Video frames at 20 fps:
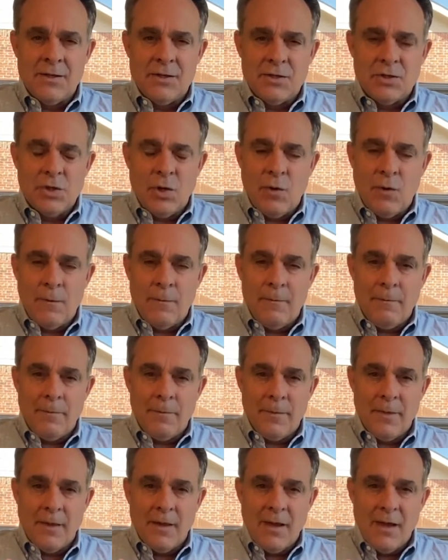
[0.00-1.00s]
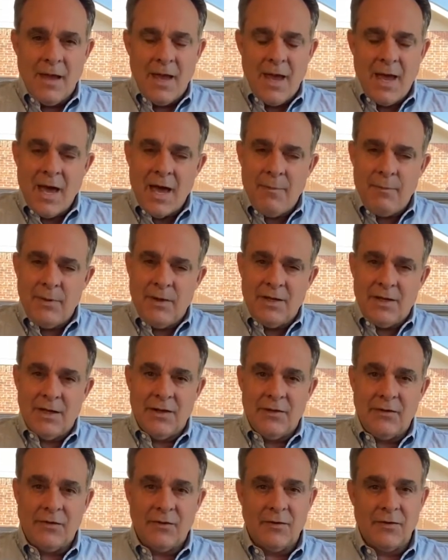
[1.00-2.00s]
So
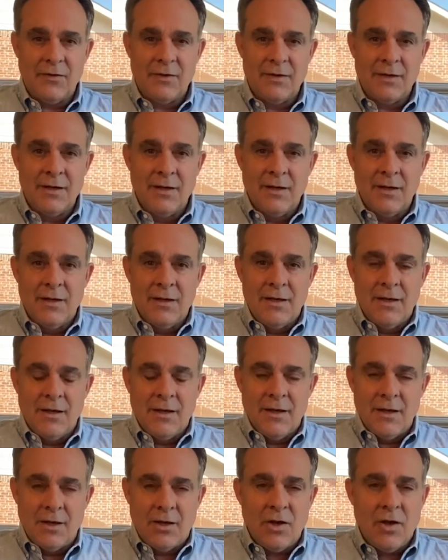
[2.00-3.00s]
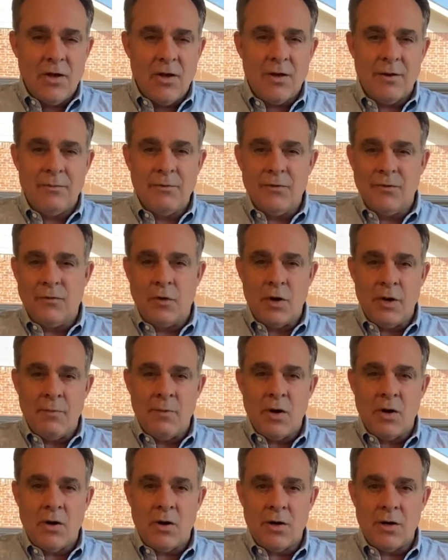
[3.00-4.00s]
happiness comes
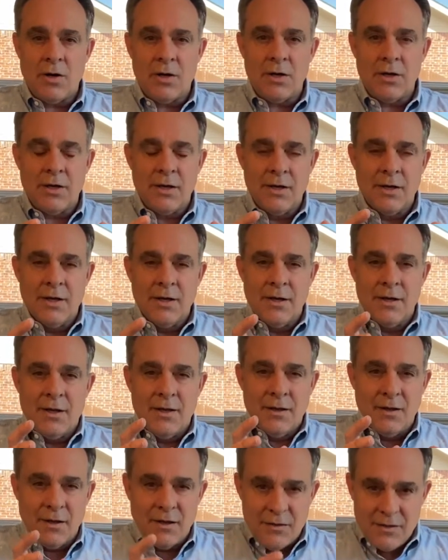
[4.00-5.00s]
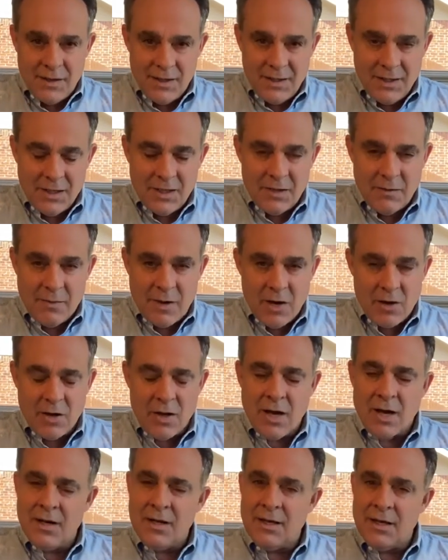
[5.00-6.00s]
from our thinking about
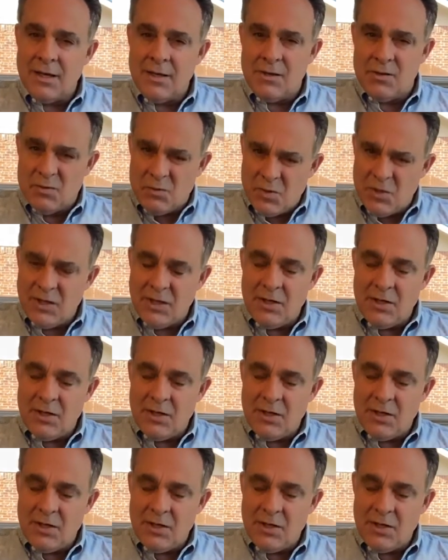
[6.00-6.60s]
God. It really